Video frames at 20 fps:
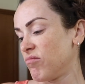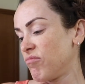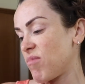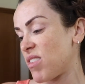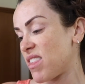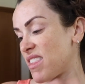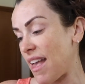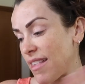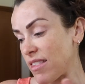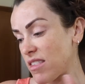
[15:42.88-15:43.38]

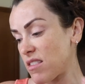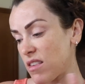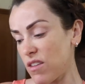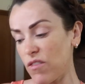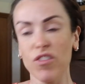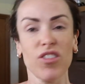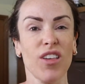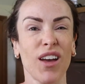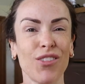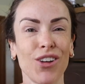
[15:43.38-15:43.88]
sensitive
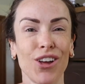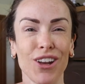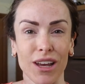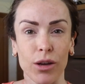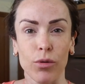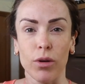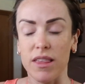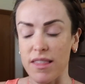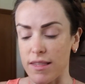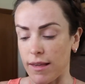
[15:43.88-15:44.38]
because I've got
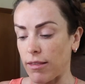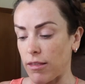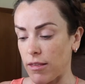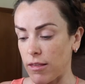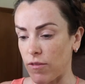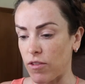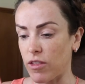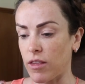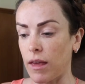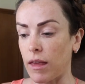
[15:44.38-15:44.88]
like quite
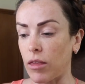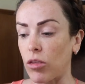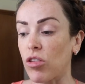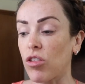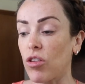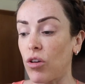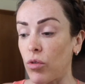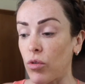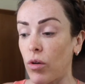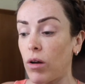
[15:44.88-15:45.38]
sensitive skin.
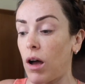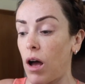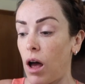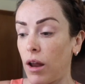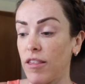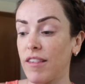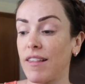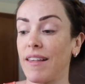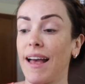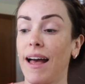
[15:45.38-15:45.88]
So
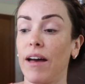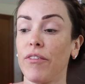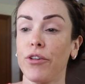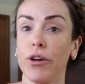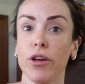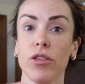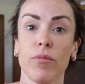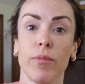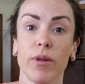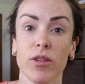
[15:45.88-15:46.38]
honestly, after
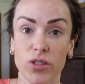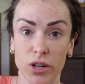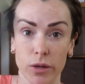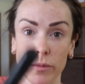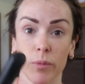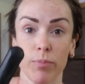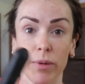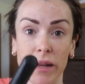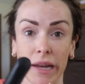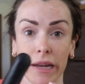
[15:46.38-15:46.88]
I do my
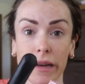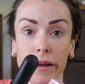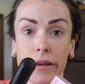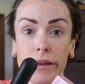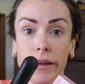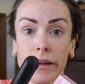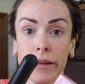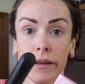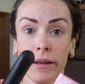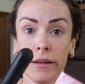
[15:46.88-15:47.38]

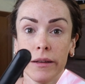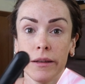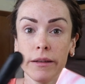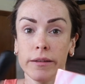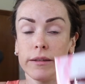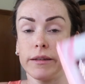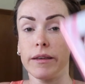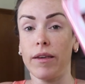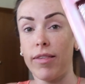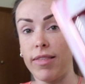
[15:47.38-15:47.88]
dermaplaning,
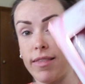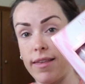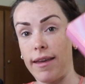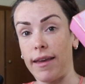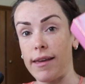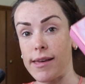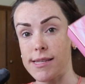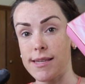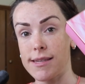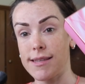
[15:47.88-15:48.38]
I use
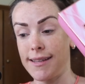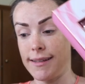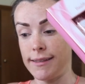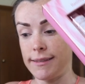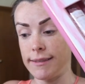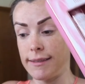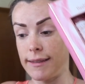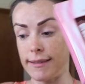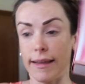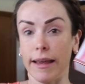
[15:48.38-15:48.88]
this
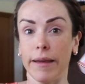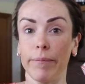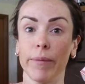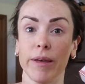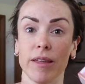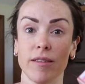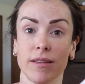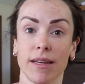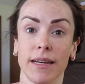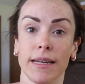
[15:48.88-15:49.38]
and then
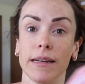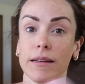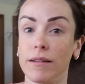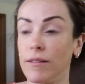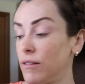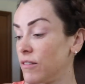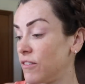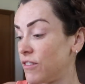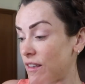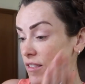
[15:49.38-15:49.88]
my skin
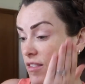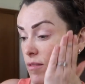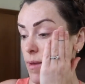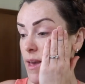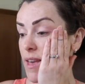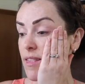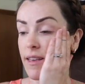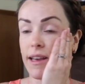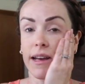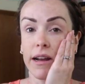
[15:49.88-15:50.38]
feels
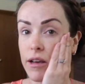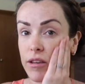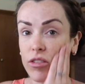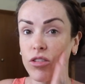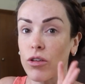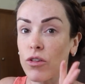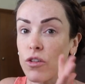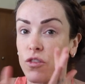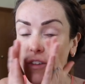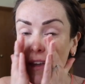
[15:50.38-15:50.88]
amazing, and I
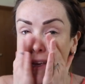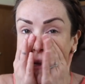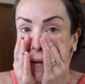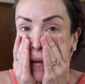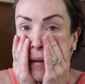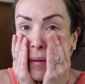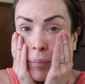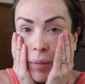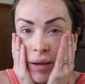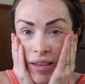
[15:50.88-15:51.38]
do feel
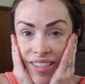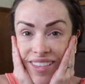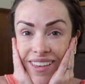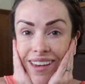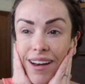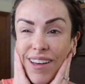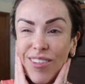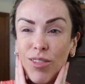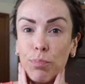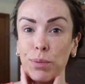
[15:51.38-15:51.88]
like my
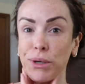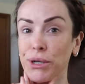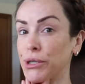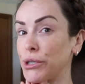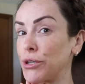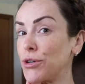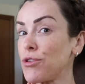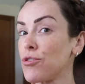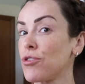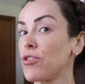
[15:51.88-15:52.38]
skin has
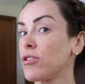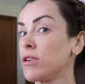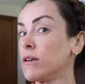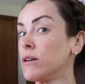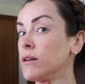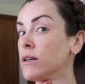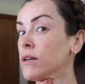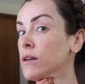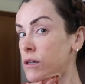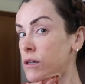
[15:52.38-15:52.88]
purged
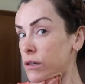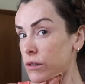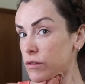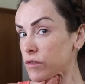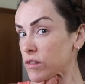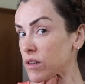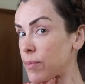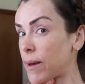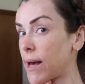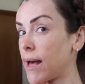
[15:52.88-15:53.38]

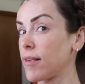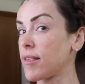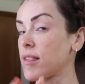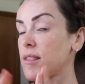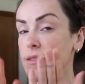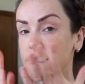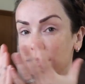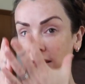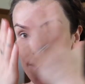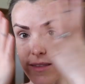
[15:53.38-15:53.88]
over the
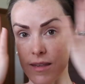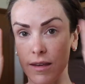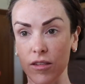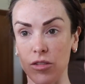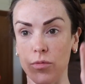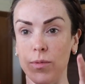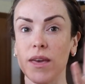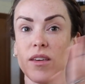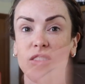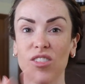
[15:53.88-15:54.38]
past
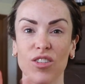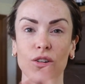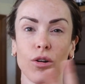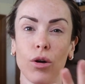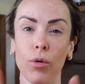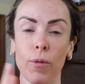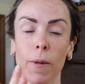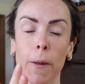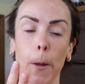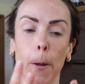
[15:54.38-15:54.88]
6 weeks.
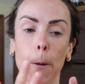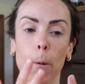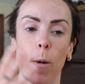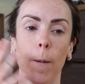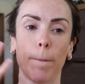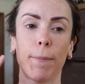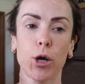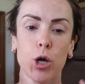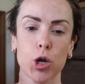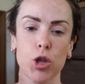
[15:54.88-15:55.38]
So
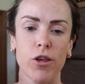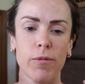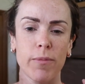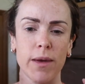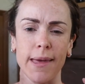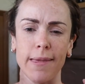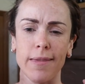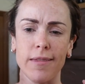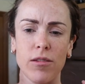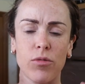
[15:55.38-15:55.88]
what purging
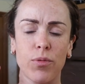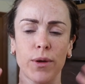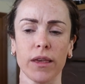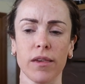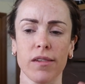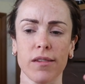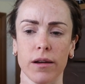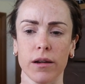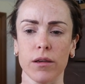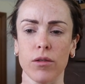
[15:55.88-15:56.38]
means is when
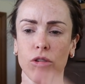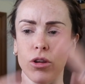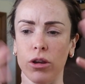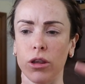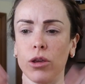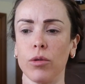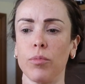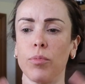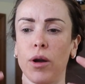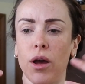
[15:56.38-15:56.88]
you start using a
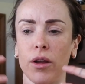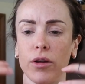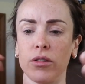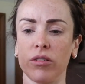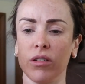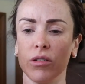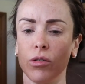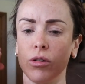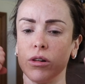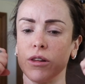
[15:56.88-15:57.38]
new
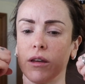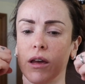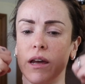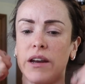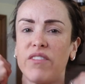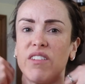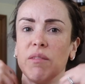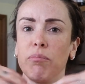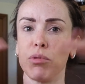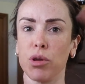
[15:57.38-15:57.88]
product and all the kind
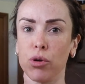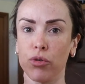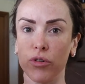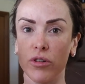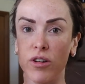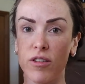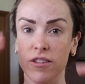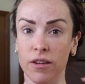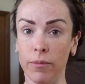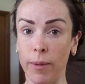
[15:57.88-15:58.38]
of
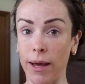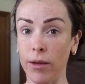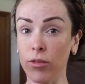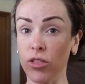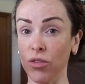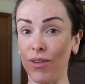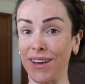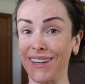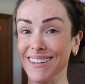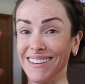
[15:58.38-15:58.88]
impurities come out.
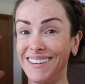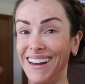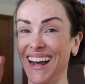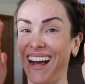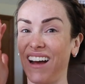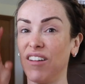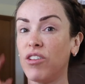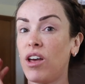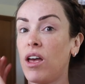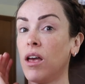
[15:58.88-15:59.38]
So I did
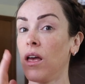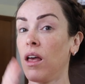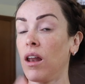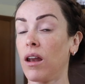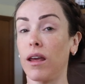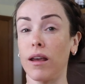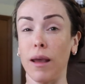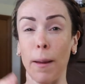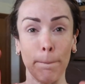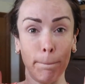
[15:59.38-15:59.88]
have
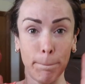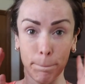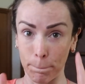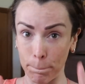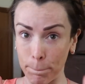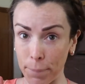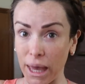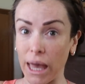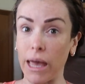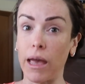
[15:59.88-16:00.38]
like
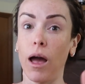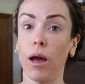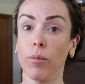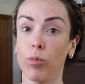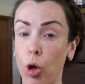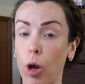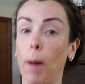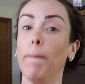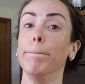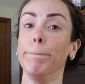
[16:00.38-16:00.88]
big, I'm
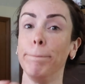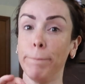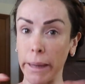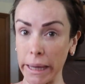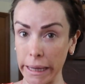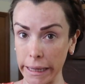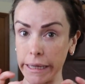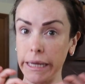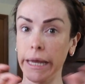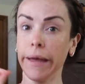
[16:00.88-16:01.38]
talking
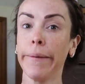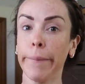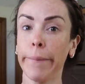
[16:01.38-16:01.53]
big